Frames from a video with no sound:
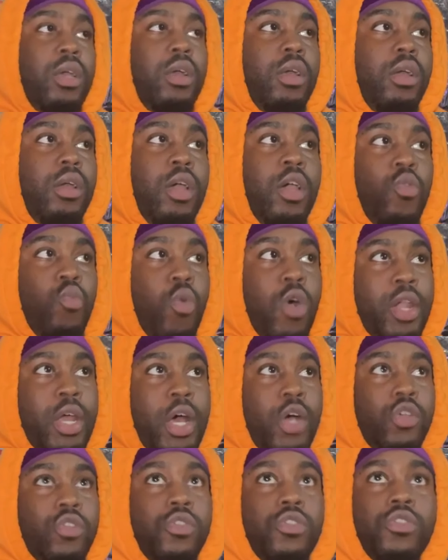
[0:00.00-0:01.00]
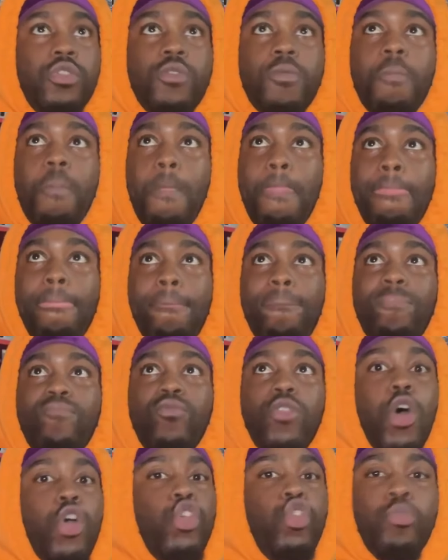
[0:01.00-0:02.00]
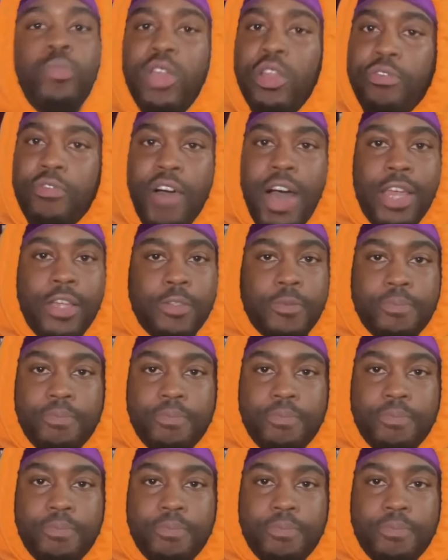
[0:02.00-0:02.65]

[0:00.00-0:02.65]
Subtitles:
And what else? A humidifier.